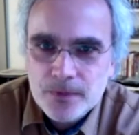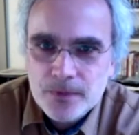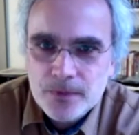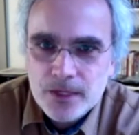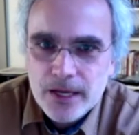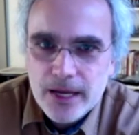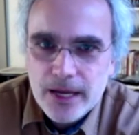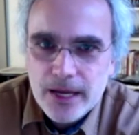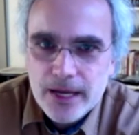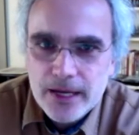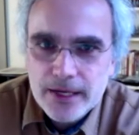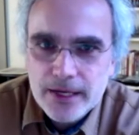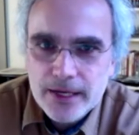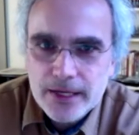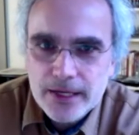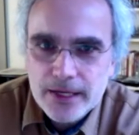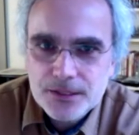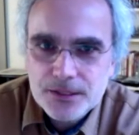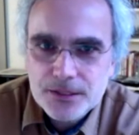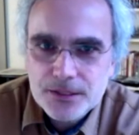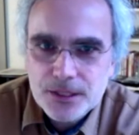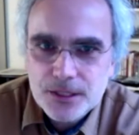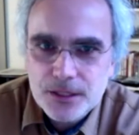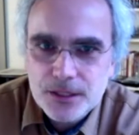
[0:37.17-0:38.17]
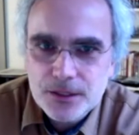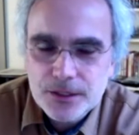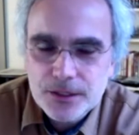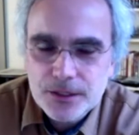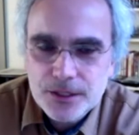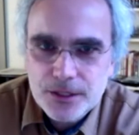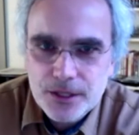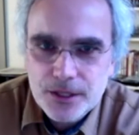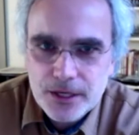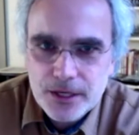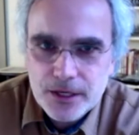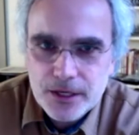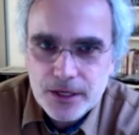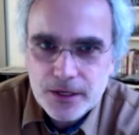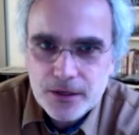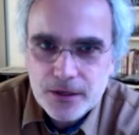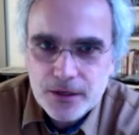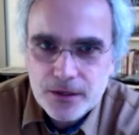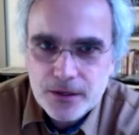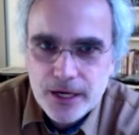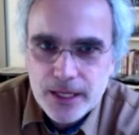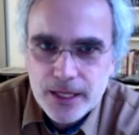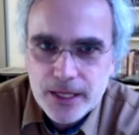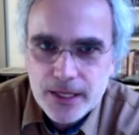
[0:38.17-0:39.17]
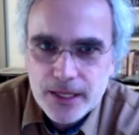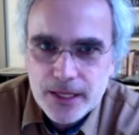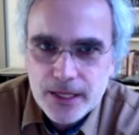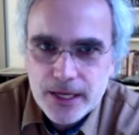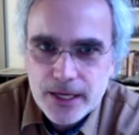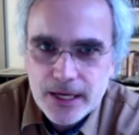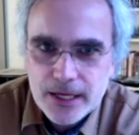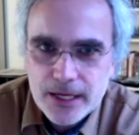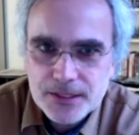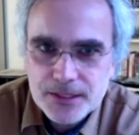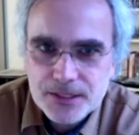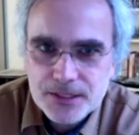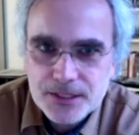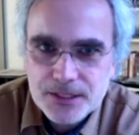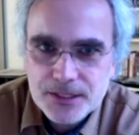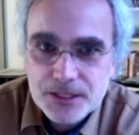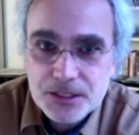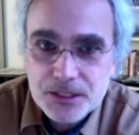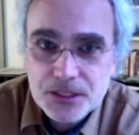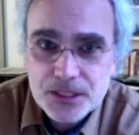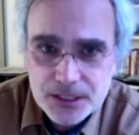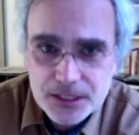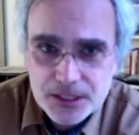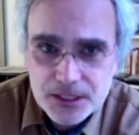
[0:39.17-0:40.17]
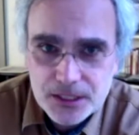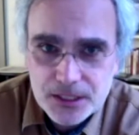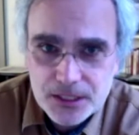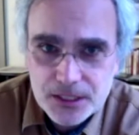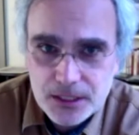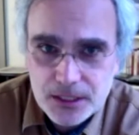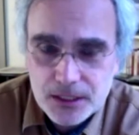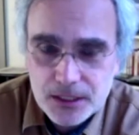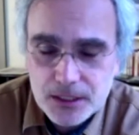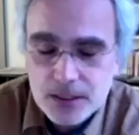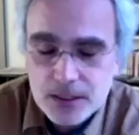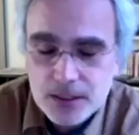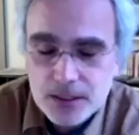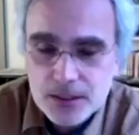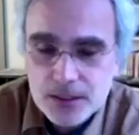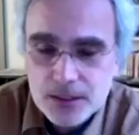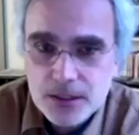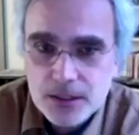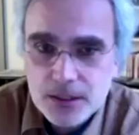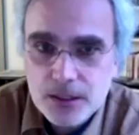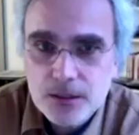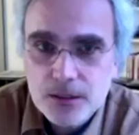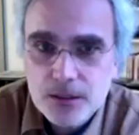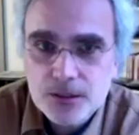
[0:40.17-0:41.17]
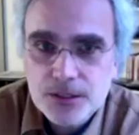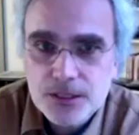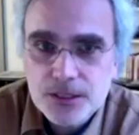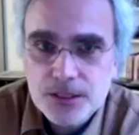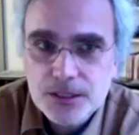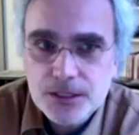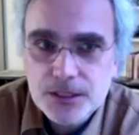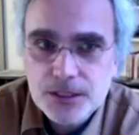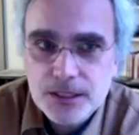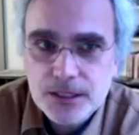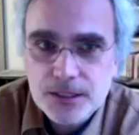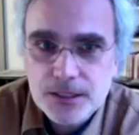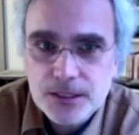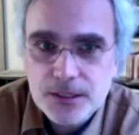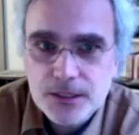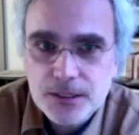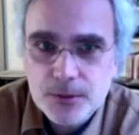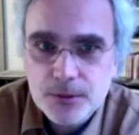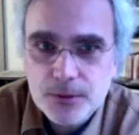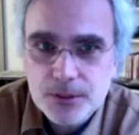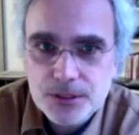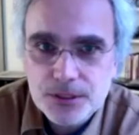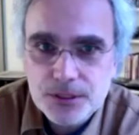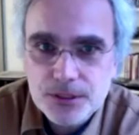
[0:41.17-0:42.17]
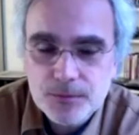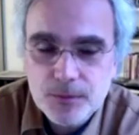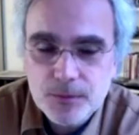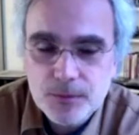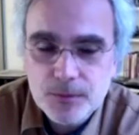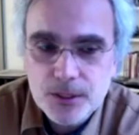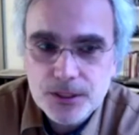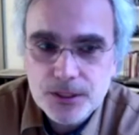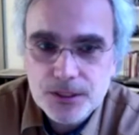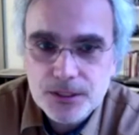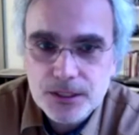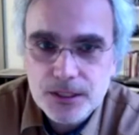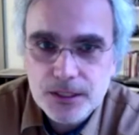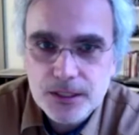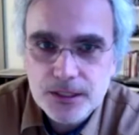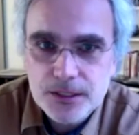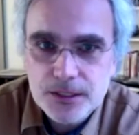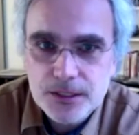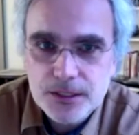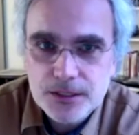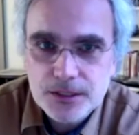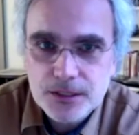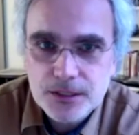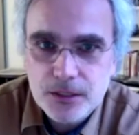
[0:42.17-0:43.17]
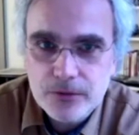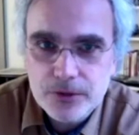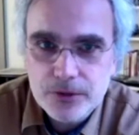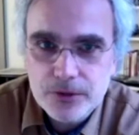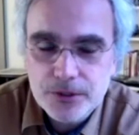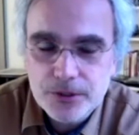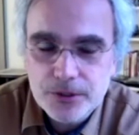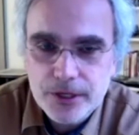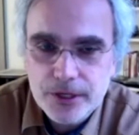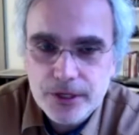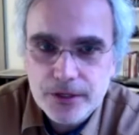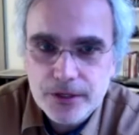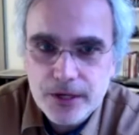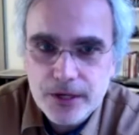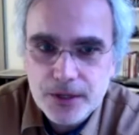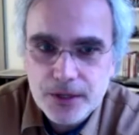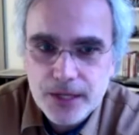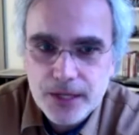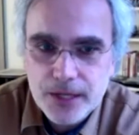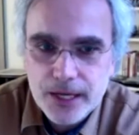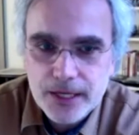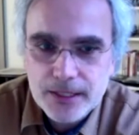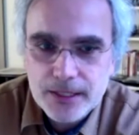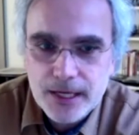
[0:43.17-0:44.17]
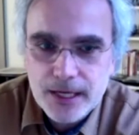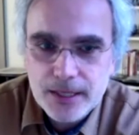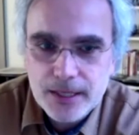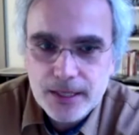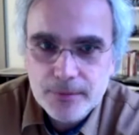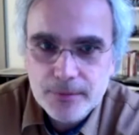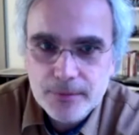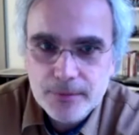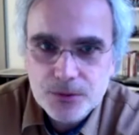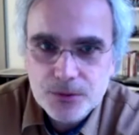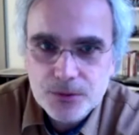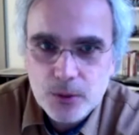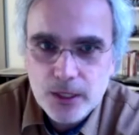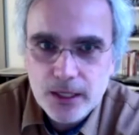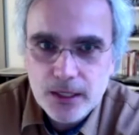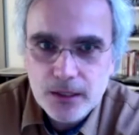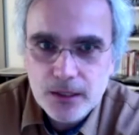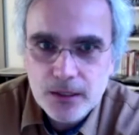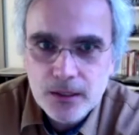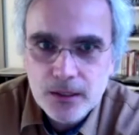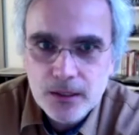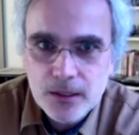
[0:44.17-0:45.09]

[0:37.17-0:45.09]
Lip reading: And I started there and then on C60. So C60 was discovered right around that time as well.